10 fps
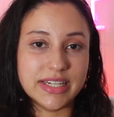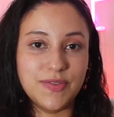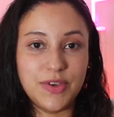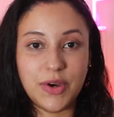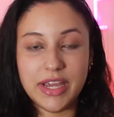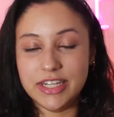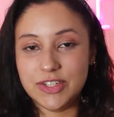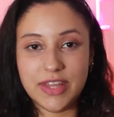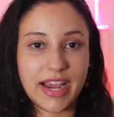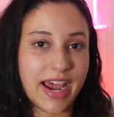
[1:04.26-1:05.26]
if you're
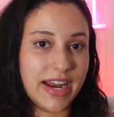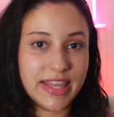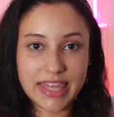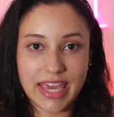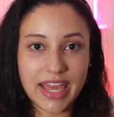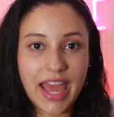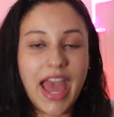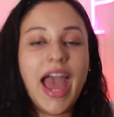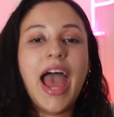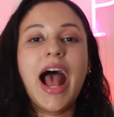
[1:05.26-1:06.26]
into that kind of thing,
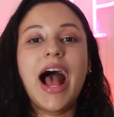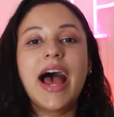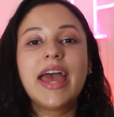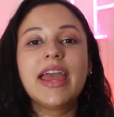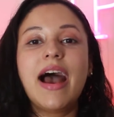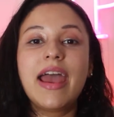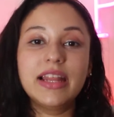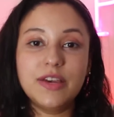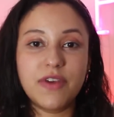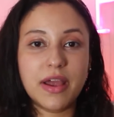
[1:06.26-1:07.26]
I
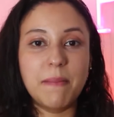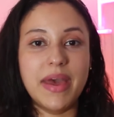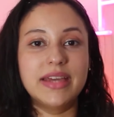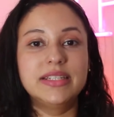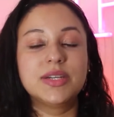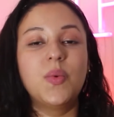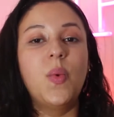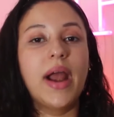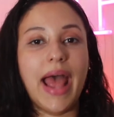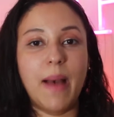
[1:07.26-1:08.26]
highly recommend
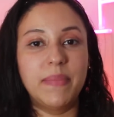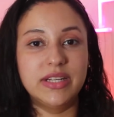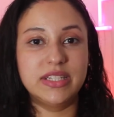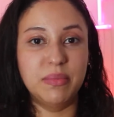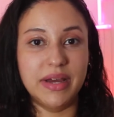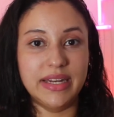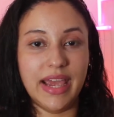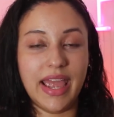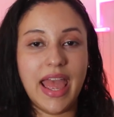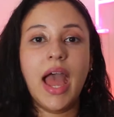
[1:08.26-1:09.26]
What Happened to
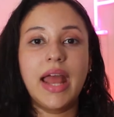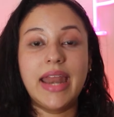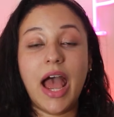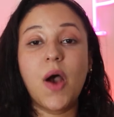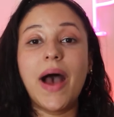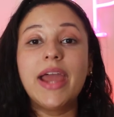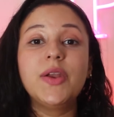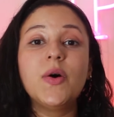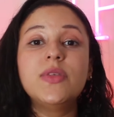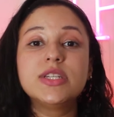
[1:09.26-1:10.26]
Monday. Now, I
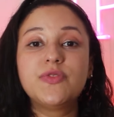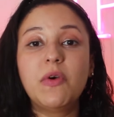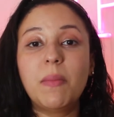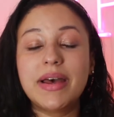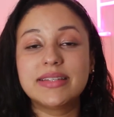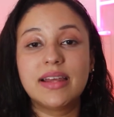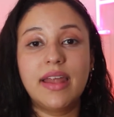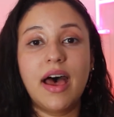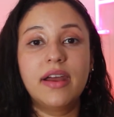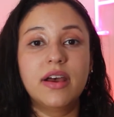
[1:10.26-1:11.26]
know this film has a
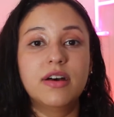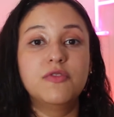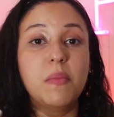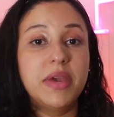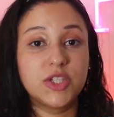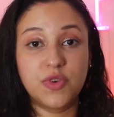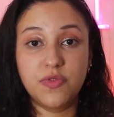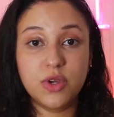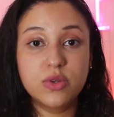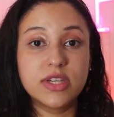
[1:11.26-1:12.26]
lot of mixed
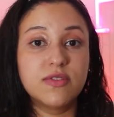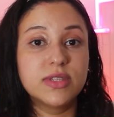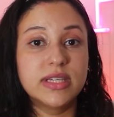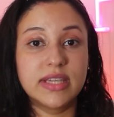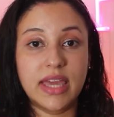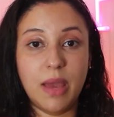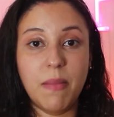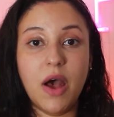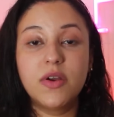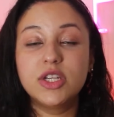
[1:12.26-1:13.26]
reviews ever since it came
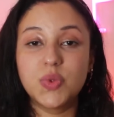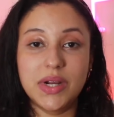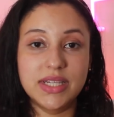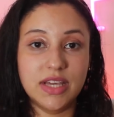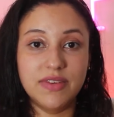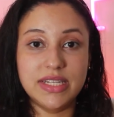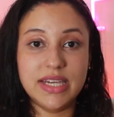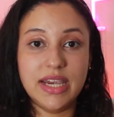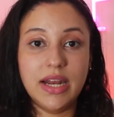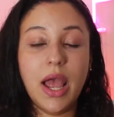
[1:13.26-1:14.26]
out in
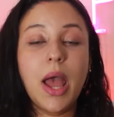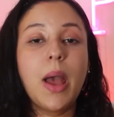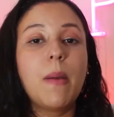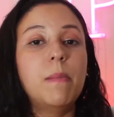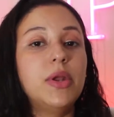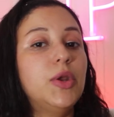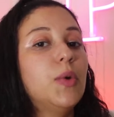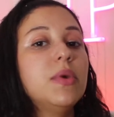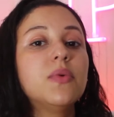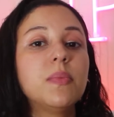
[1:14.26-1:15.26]
2017, but
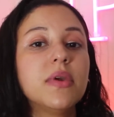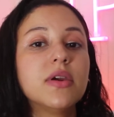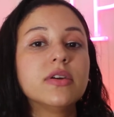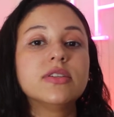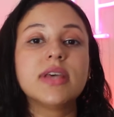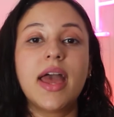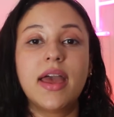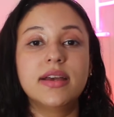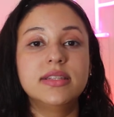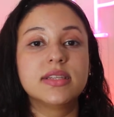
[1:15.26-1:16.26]
Noomi Rapace
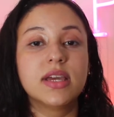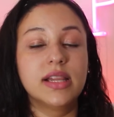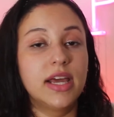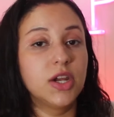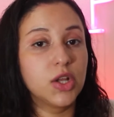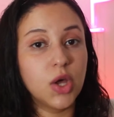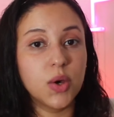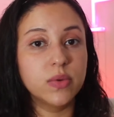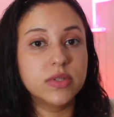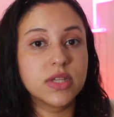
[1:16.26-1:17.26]
and Glenn
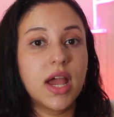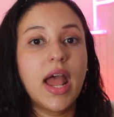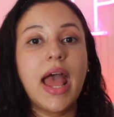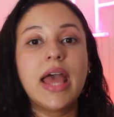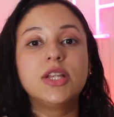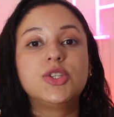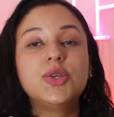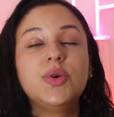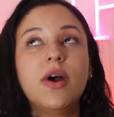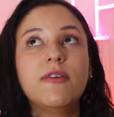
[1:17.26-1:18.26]
Close
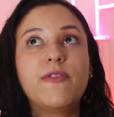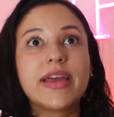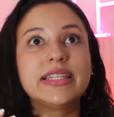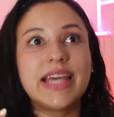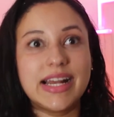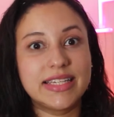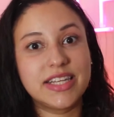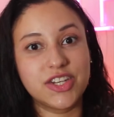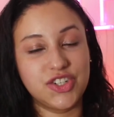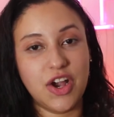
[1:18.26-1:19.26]
do a
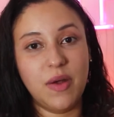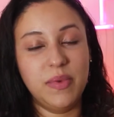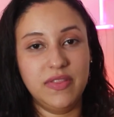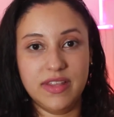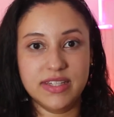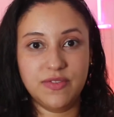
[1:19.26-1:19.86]
fantastic job in this